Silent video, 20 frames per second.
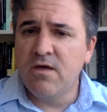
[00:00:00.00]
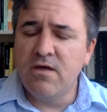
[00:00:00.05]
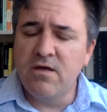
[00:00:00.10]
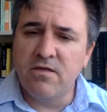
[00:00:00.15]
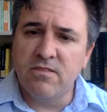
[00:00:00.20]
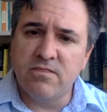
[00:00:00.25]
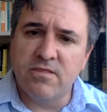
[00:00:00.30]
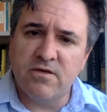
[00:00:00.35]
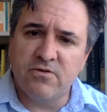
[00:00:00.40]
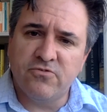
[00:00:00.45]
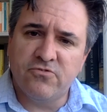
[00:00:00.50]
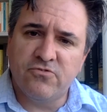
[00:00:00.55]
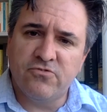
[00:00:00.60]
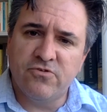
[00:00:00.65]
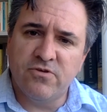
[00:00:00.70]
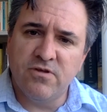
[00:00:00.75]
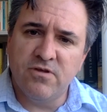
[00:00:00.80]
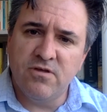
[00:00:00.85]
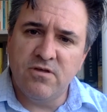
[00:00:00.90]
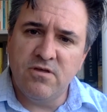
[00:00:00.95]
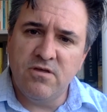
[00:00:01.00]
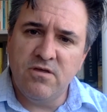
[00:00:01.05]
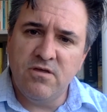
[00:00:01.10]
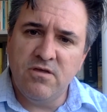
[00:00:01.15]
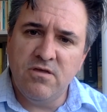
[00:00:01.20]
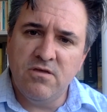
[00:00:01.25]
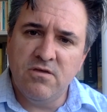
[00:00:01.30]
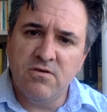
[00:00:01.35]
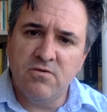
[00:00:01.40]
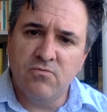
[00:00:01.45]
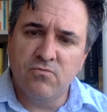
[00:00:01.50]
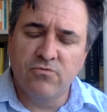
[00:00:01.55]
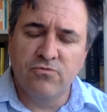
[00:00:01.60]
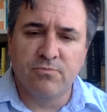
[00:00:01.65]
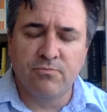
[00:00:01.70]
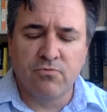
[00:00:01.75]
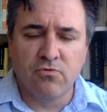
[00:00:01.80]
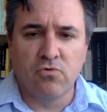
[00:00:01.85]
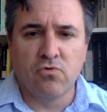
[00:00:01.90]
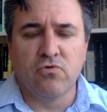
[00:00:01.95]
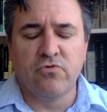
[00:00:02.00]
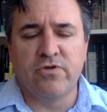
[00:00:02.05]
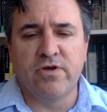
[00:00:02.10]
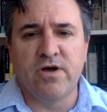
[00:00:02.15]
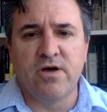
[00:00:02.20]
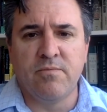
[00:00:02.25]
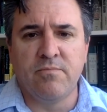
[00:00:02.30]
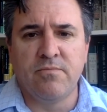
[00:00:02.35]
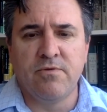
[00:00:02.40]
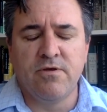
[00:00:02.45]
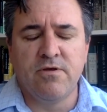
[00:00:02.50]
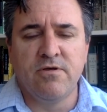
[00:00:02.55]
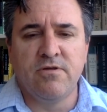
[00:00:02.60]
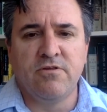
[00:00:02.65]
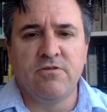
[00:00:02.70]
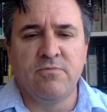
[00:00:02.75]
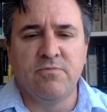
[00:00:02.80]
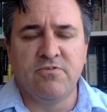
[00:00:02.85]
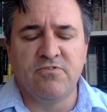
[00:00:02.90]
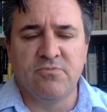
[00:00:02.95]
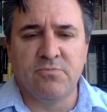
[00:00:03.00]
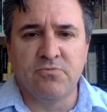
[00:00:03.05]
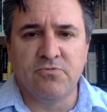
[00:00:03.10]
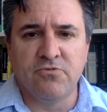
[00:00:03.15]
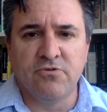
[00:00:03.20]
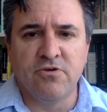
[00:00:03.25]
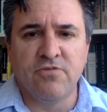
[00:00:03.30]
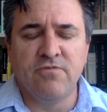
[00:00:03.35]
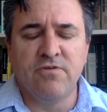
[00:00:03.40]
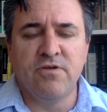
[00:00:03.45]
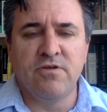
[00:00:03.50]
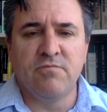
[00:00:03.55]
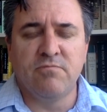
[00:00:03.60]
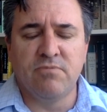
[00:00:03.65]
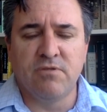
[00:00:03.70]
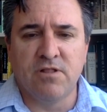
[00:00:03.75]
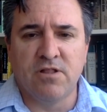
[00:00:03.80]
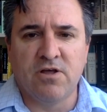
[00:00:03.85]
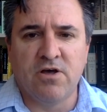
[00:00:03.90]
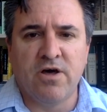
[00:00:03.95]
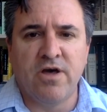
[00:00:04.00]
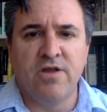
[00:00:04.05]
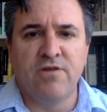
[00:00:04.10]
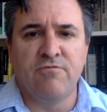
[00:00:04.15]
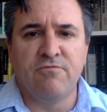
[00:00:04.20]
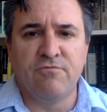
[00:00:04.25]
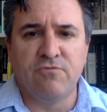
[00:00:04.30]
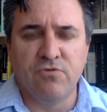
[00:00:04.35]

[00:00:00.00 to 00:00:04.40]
in that she was brought up to be subservient, polite,